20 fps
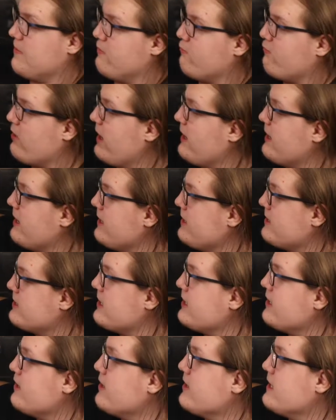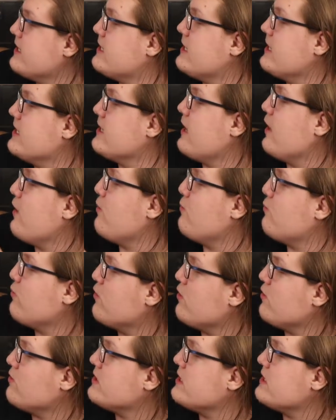writings here, it says, a
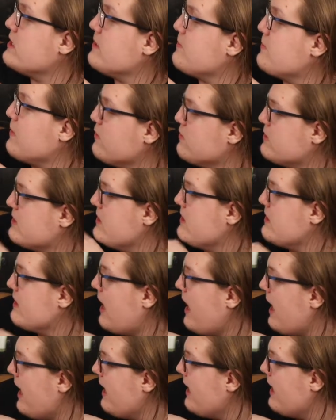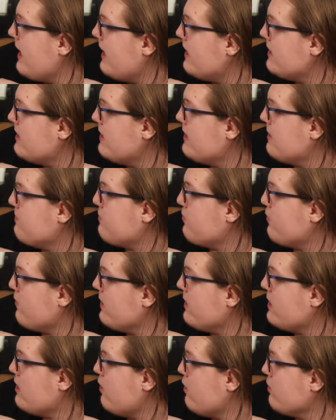world is about to die, and the
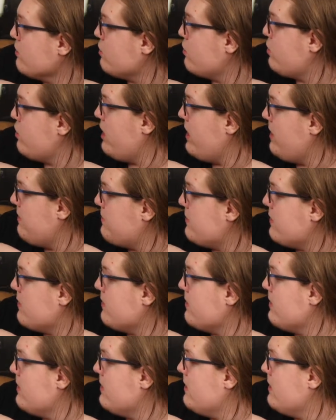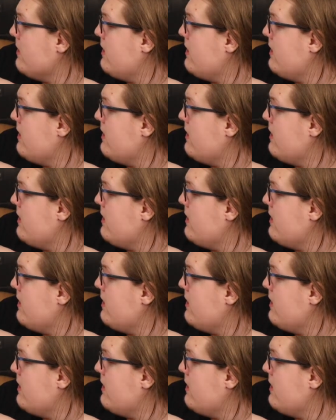boy called Chamber